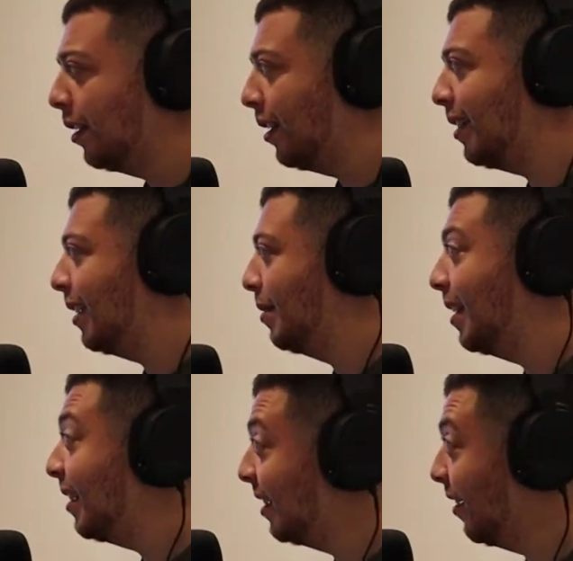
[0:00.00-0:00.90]
this
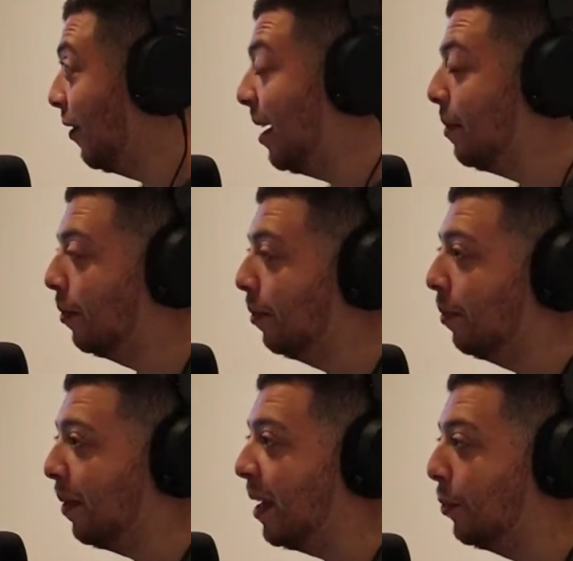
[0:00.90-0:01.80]
is something
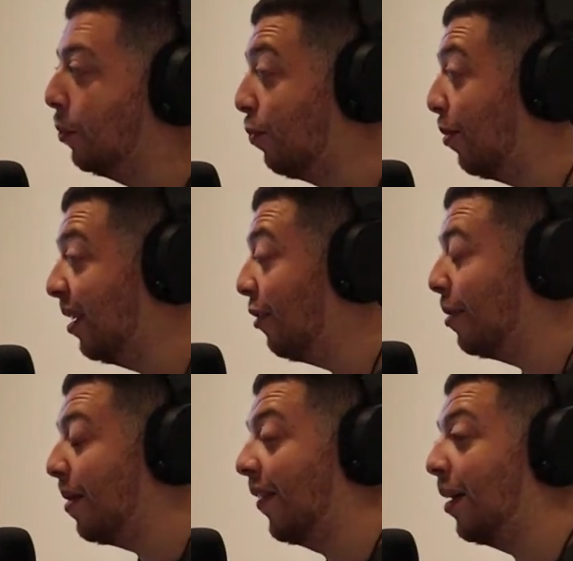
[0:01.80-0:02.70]
people probably only
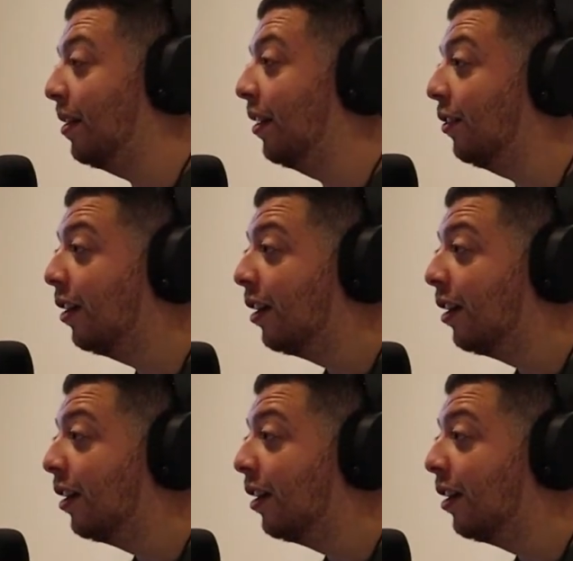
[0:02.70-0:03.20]
my family know.